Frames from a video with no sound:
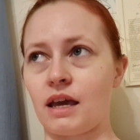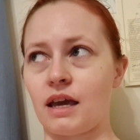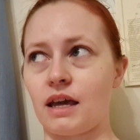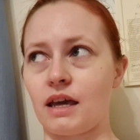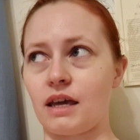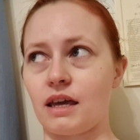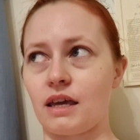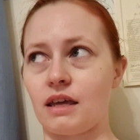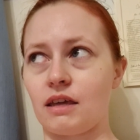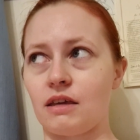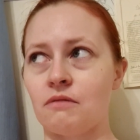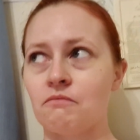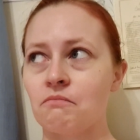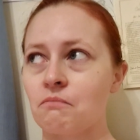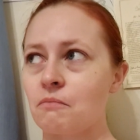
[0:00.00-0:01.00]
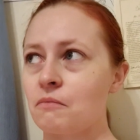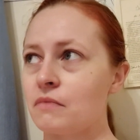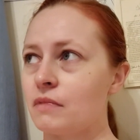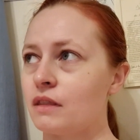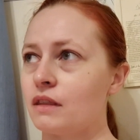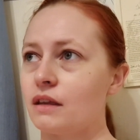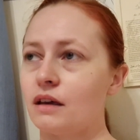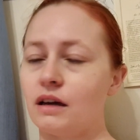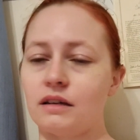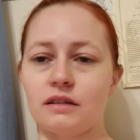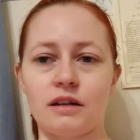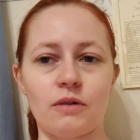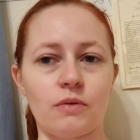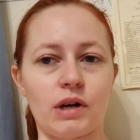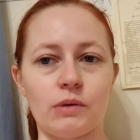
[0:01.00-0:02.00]
I
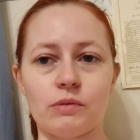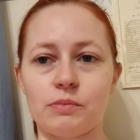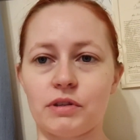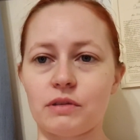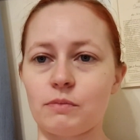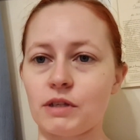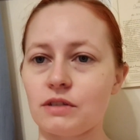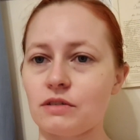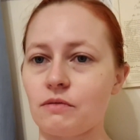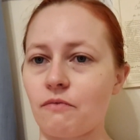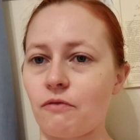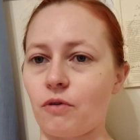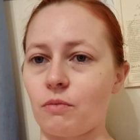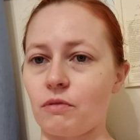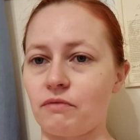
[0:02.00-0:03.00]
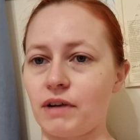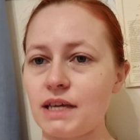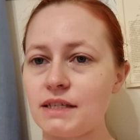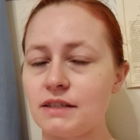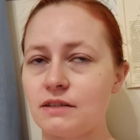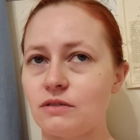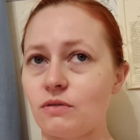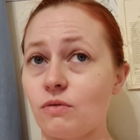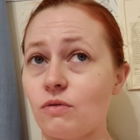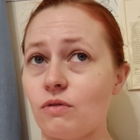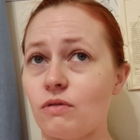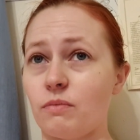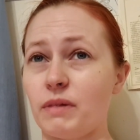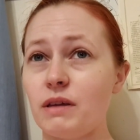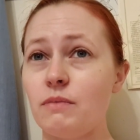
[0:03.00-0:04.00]
will put them in some form of list,
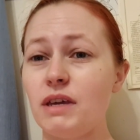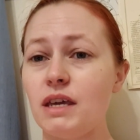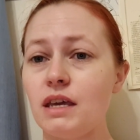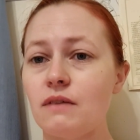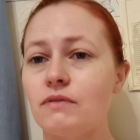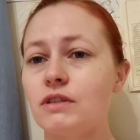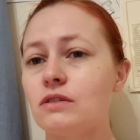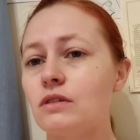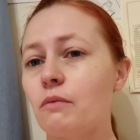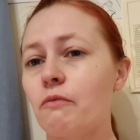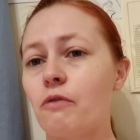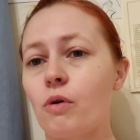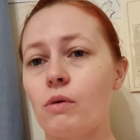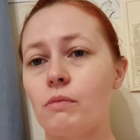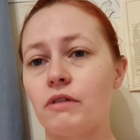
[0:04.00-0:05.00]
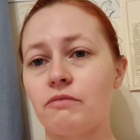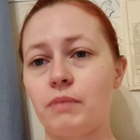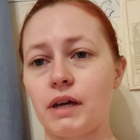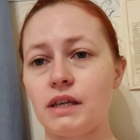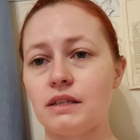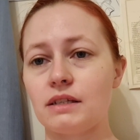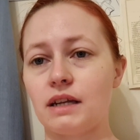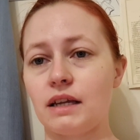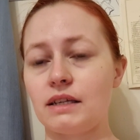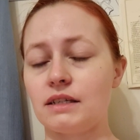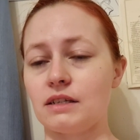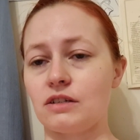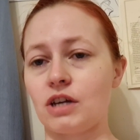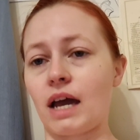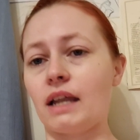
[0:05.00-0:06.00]
or maybe even some form of Bikes and
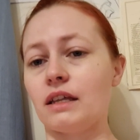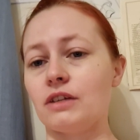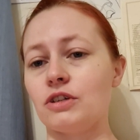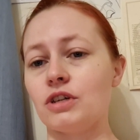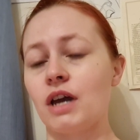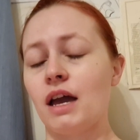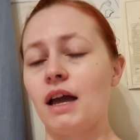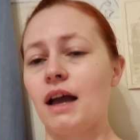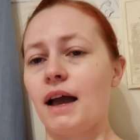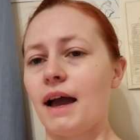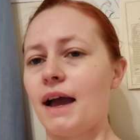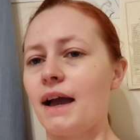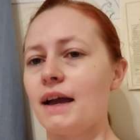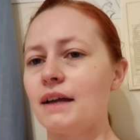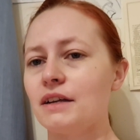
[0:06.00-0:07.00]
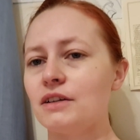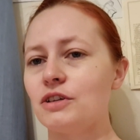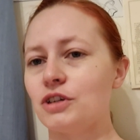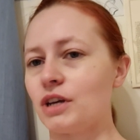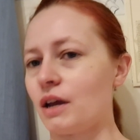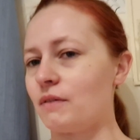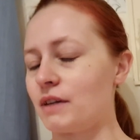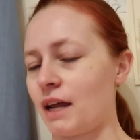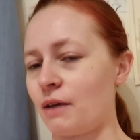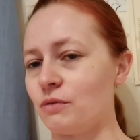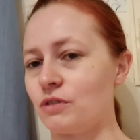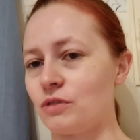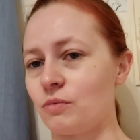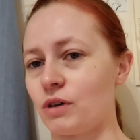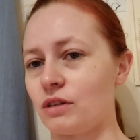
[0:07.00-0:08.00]
Laces challenge, and share it
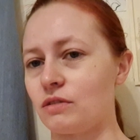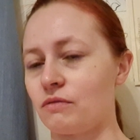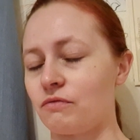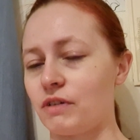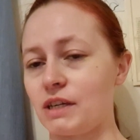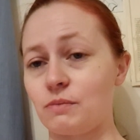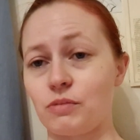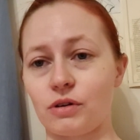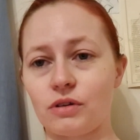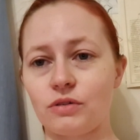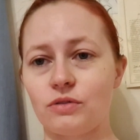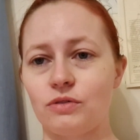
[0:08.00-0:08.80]
out to the world on Facebook,